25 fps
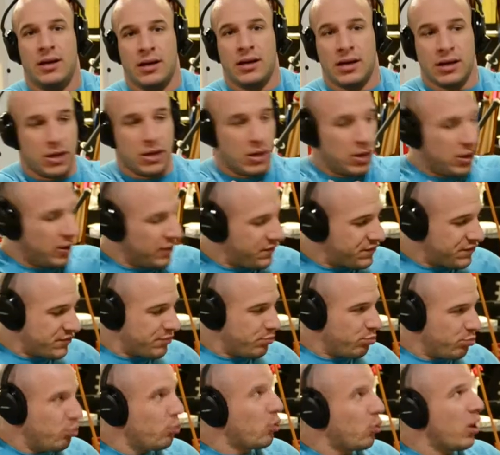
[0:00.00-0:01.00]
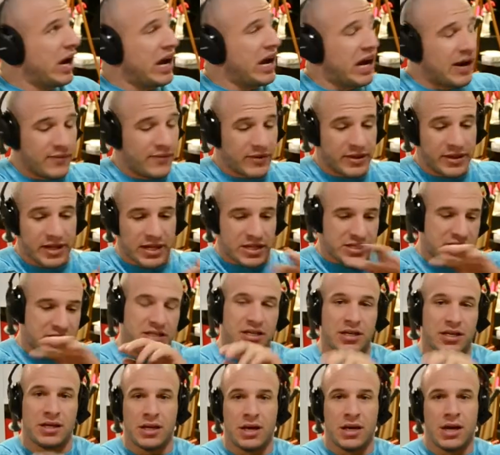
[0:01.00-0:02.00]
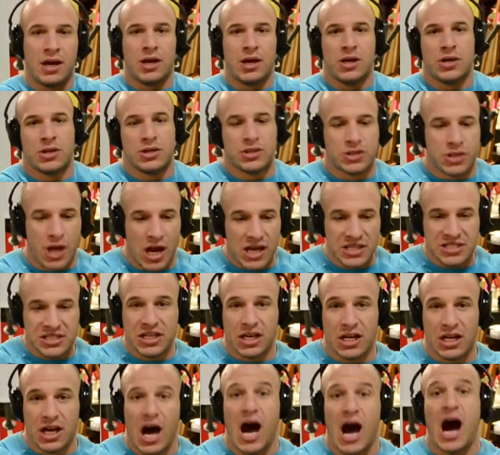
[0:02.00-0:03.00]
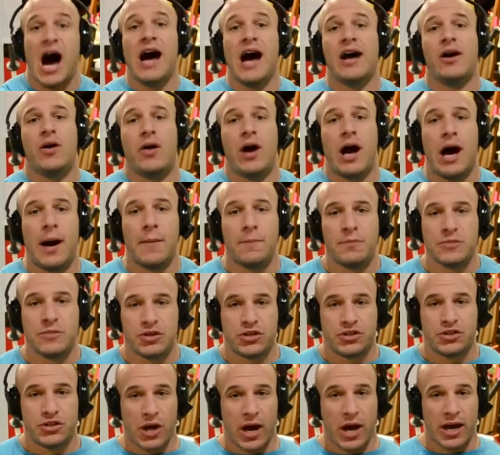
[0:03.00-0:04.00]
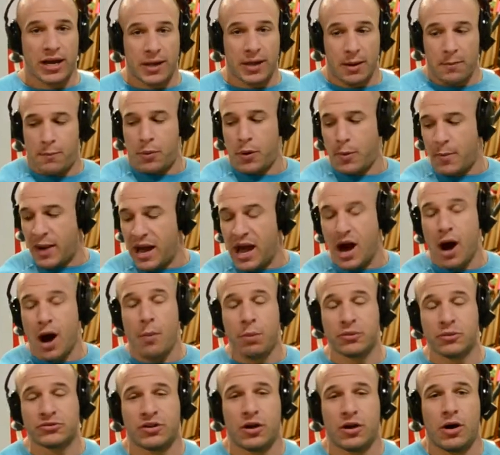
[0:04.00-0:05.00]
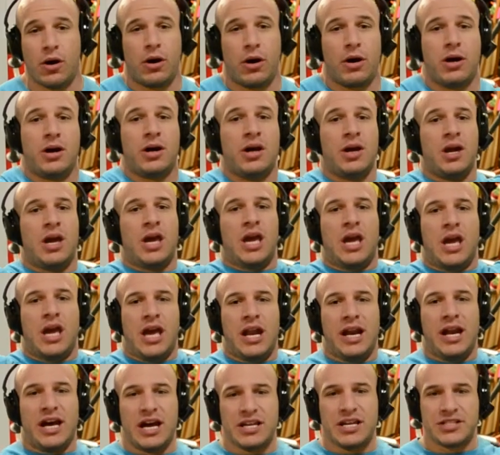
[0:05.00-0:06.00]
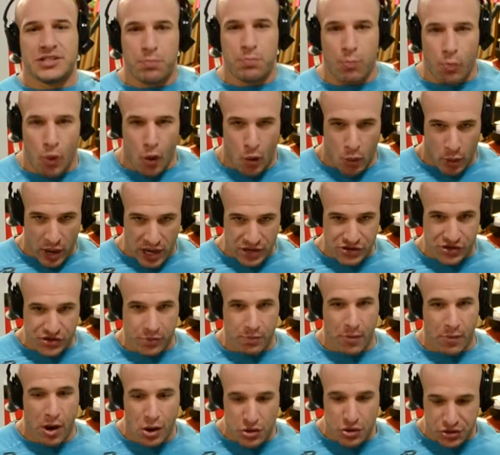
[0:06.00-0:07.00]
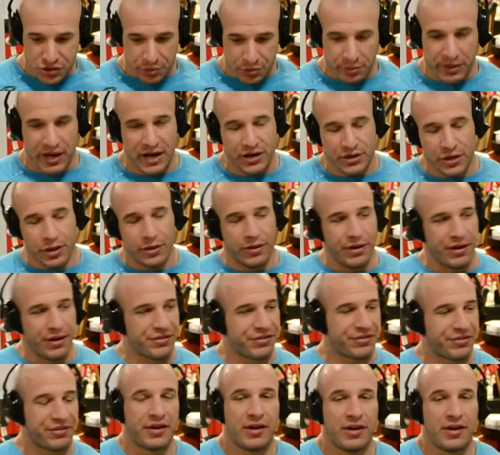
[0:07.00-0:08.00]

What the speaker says: I'm gonna look way heavier than this. So I sit higher up so I can put my elbows lower and I got some more range of motion when I do this.